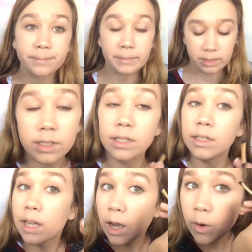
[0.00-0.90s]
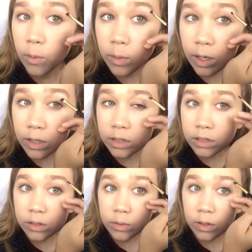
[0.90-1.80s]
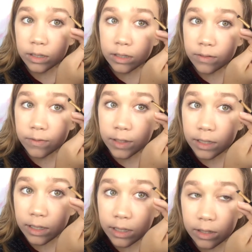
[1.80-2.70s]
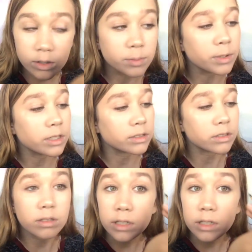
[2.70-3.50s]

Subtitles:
And now we are just going to fill in those brows, okay?